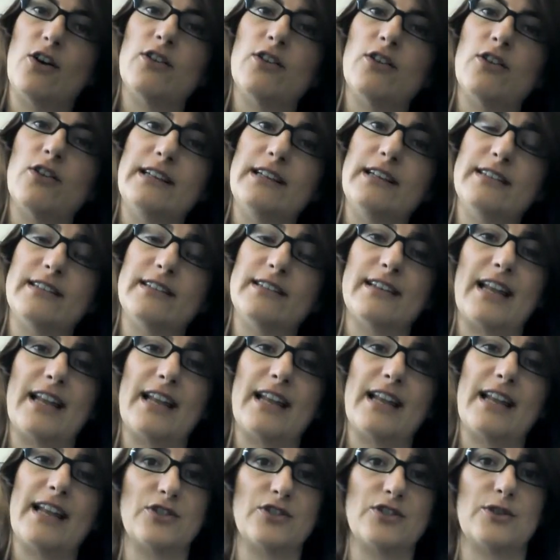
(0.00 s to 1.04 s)
only
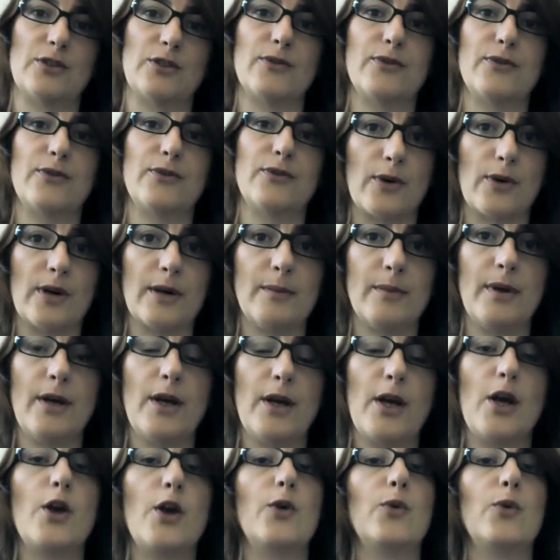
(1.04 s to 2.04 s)
international forum